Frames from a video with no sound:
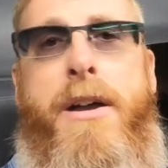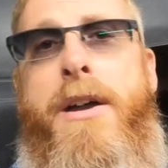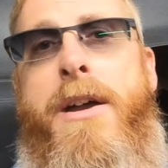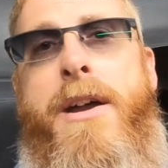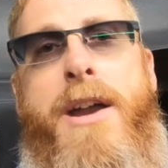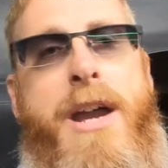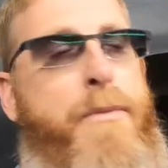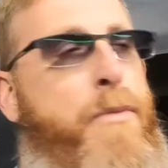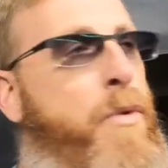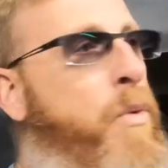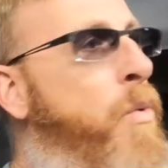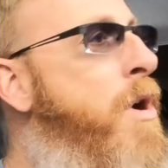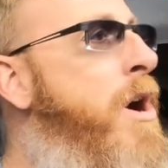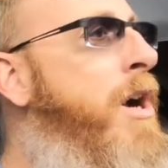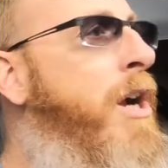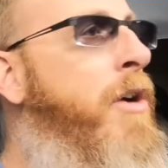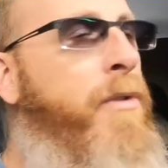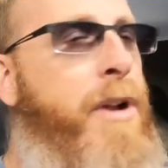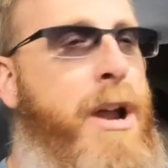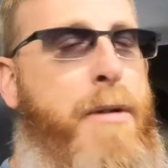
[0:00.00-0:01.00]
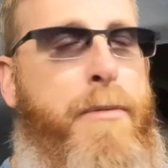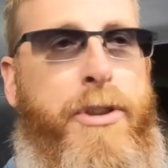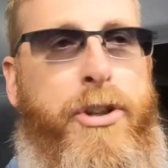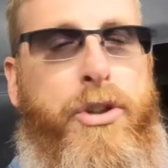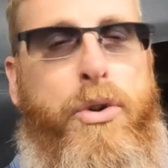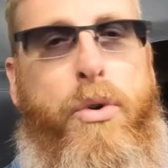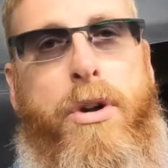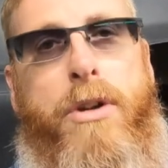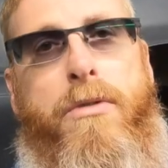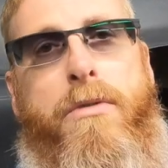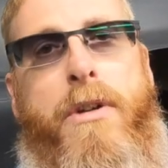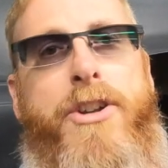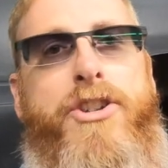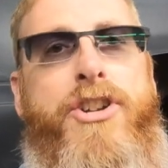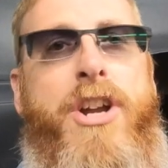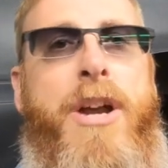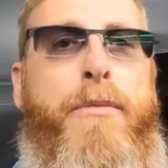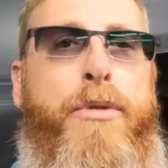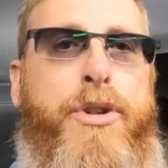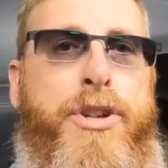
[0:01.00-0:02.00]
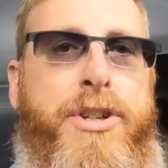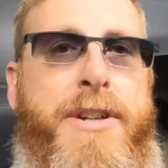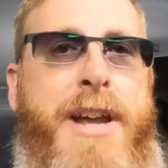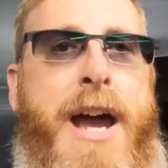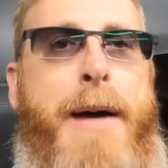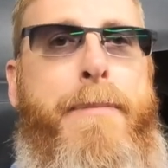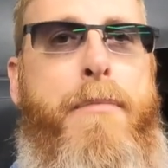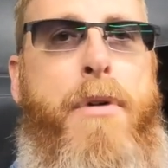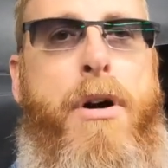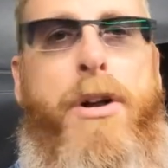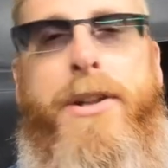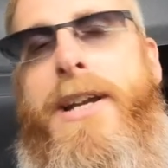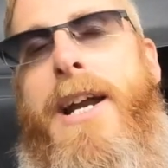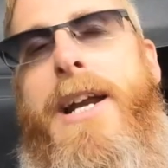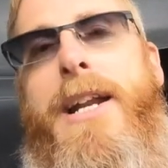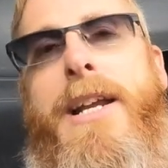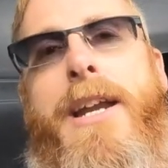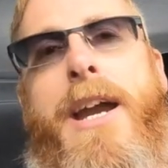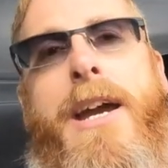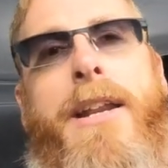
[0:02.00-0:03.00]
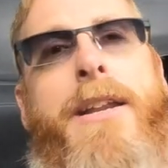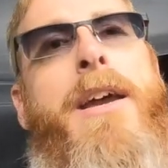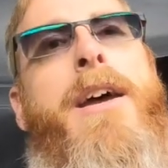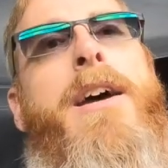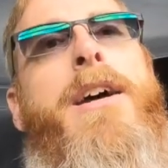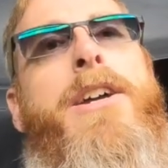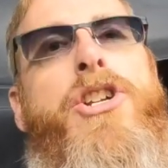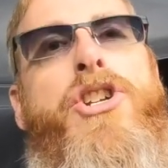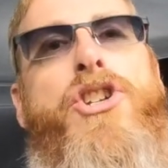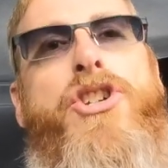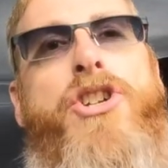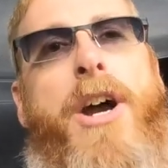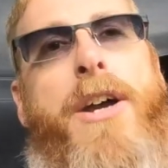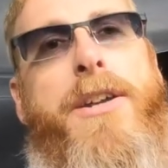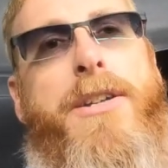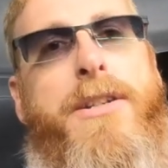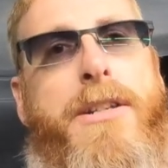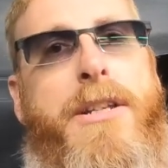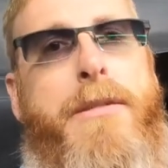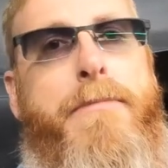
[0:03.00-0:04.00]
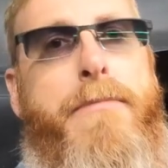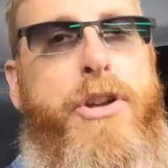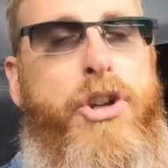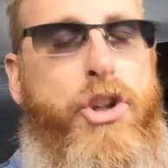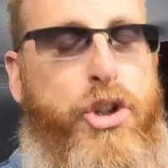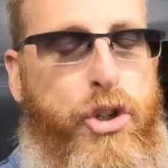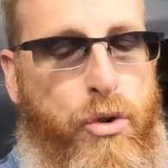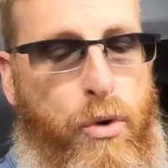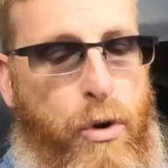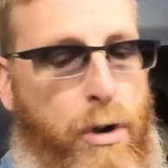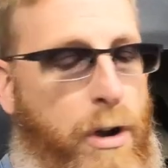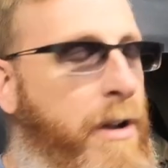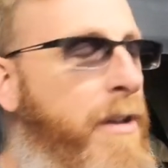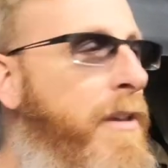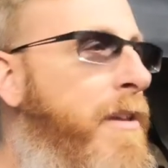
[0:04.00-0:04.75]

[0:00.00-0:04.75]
and we'll walk around with a torque wrench and we'll snap them all tight again just to be sure.